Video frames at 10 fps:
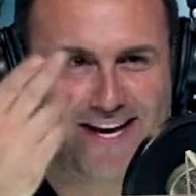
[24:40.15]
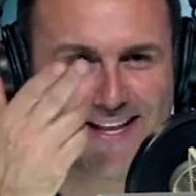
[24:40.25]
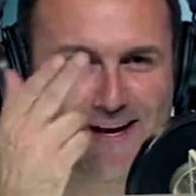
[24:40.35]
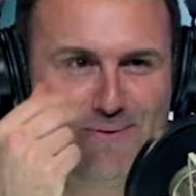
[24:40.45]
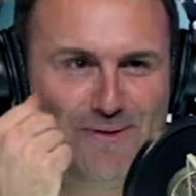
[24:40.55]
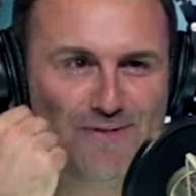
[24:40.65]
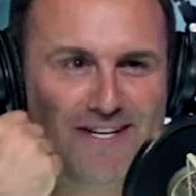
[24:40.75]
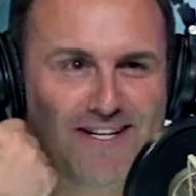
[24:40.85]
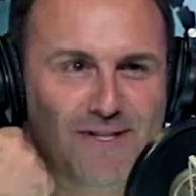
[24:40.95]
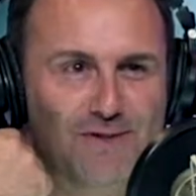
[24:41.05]
thought of that when you
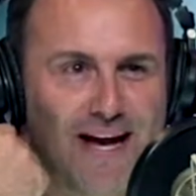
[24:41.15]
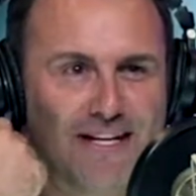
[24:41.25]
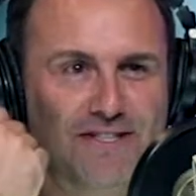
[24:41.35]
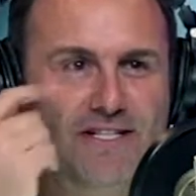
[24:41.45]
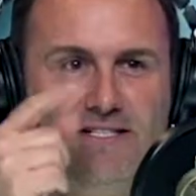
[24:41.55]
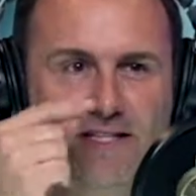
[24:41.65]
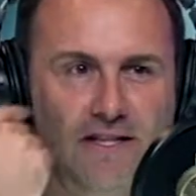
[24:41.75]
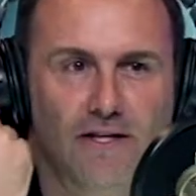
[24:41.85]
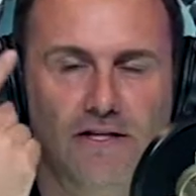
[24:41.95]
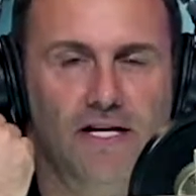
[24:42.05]
said attraction because
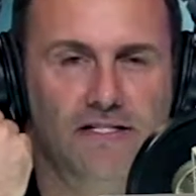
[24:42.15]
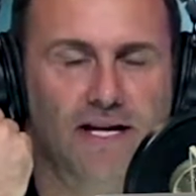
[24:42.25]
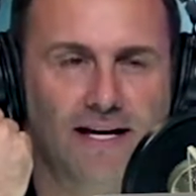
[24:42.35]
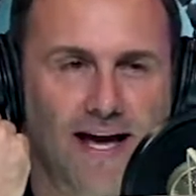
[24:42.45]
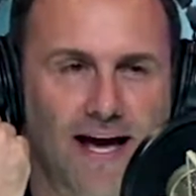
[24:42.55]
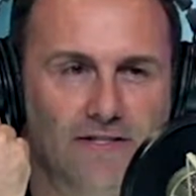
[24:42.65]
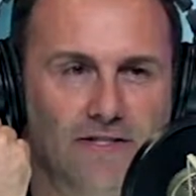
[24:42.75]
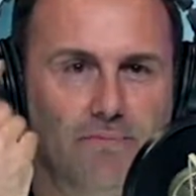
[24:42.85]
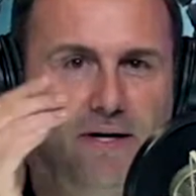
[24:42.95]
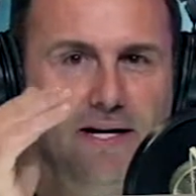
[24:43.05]
it does take
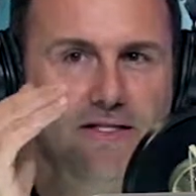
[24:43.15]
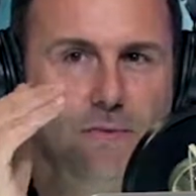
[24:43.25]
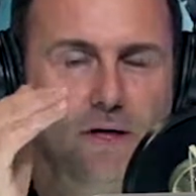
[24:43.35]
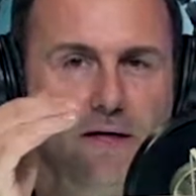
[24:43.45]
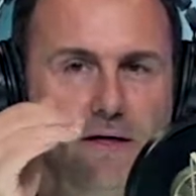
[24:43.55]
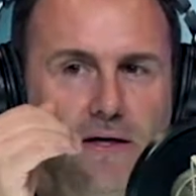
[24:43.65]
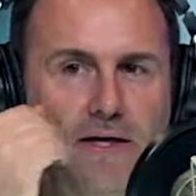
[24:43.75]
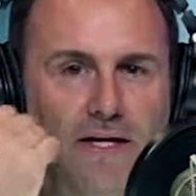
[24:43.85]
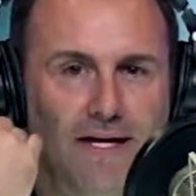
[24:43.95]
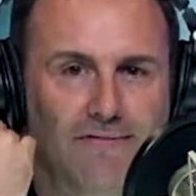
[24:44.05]
action. But guess what?
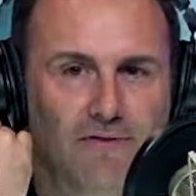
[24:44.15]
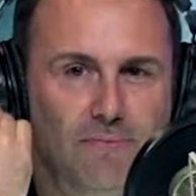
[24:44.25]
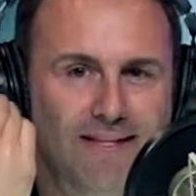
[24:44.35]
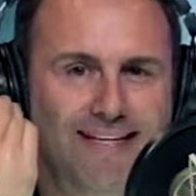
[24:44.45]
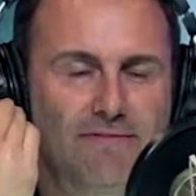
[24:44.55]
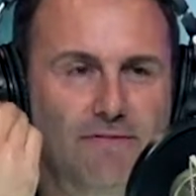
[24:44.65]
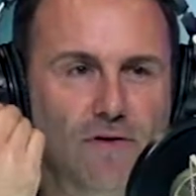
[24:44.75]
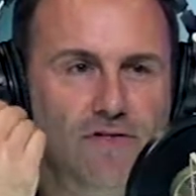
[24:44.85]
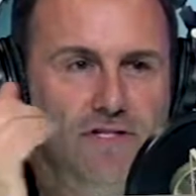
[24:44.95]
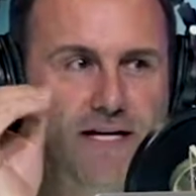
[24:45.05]
You have to believe
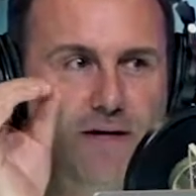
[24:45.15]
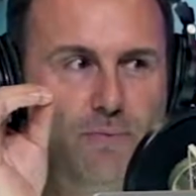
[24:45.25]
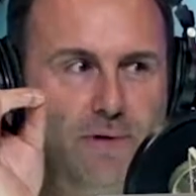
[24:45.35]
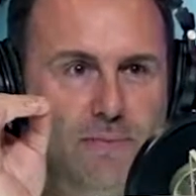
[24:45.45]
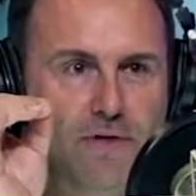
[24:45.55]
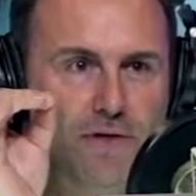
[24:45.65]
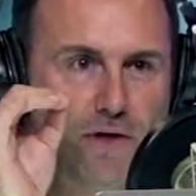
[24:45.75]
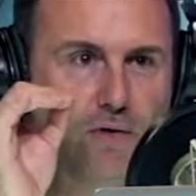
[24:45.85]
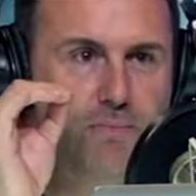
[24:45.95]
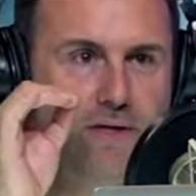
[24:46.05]
first because I know people that
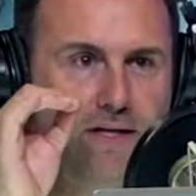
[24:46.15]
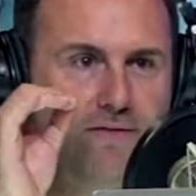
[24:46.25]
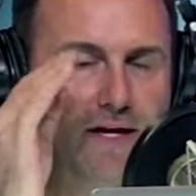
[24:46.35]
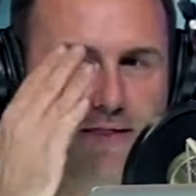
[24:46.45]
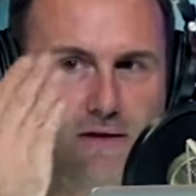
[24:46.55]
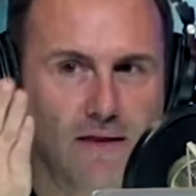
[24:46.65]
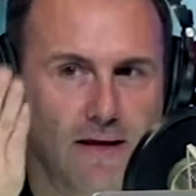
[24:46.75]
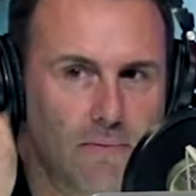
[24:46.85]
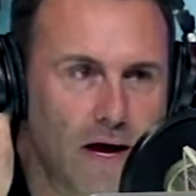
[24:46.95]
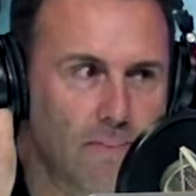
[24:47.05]
don't believe and they'll
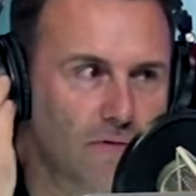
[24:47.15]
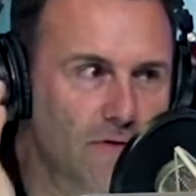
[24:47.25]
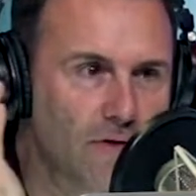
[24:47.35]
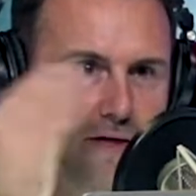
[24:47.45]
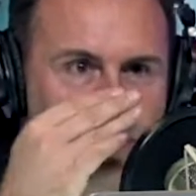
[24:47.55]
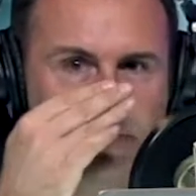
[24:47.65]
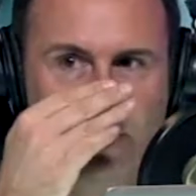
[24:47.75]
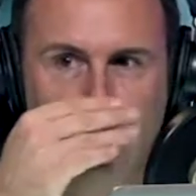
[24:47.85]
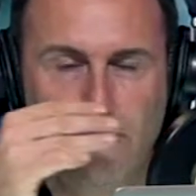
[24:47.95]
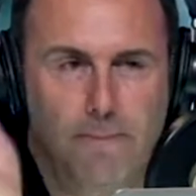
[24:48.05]
let opportunities
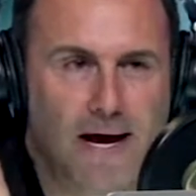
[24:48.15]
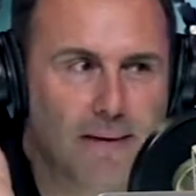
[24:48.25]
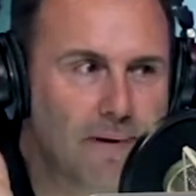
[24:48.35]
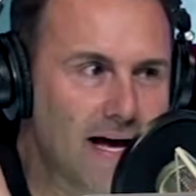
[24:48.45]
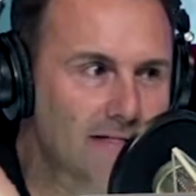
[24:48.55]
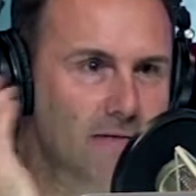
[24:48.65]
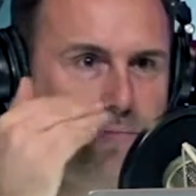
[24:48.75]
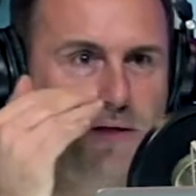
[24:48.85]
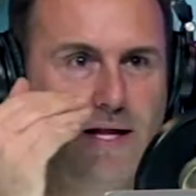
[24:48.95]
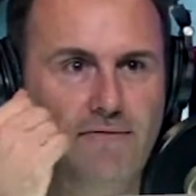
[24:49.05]
bypass
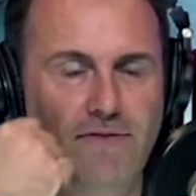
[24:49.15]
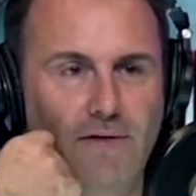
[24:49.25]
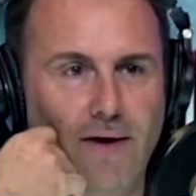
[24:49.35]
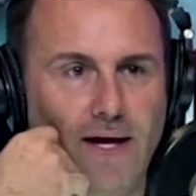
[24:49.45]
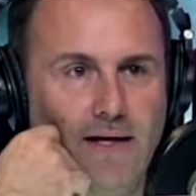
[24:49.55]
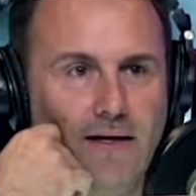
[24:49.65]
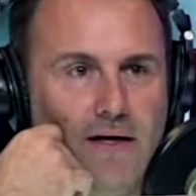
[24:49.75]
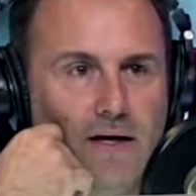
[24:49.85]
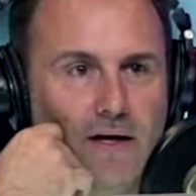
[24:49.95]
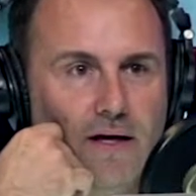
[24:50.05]
them left and right
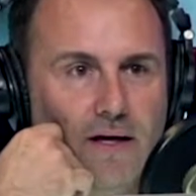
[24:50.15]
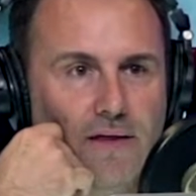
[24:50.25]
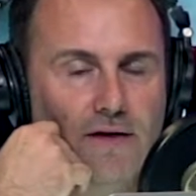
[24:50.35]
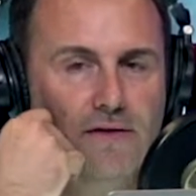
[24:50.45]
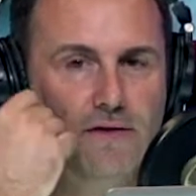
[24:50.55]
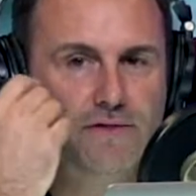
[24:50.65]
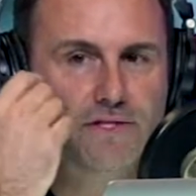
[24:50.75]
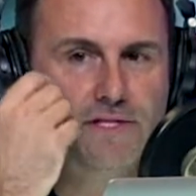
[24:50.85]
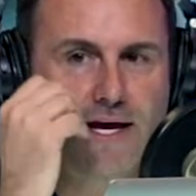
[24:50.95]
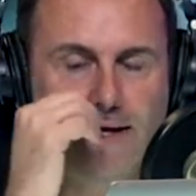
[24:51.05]
all day long. There, there's
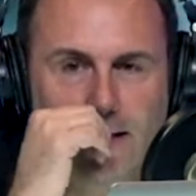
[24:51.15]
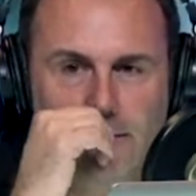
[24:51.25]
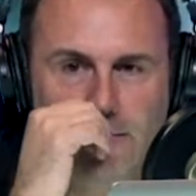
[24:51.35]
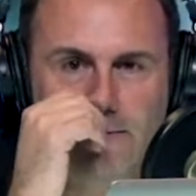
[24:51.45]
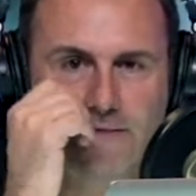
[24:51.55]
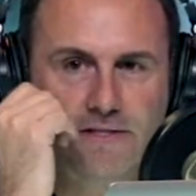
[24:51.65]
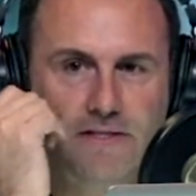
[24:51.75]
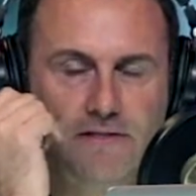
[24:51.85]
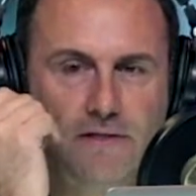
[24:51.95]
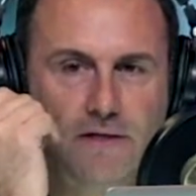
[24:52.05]
a saying out there that
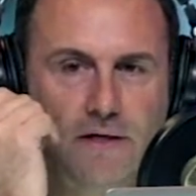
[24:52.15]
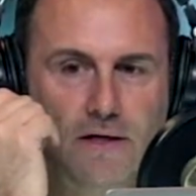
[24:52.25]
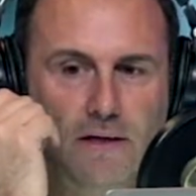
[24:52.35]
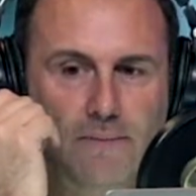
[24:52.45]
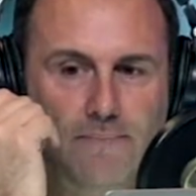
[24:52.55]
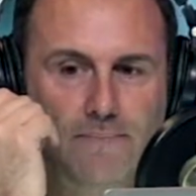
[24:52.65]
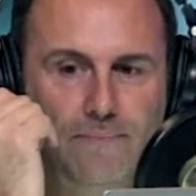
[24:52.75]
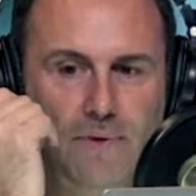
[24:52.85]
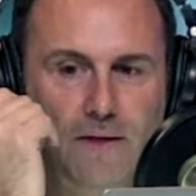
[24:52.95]
says, um,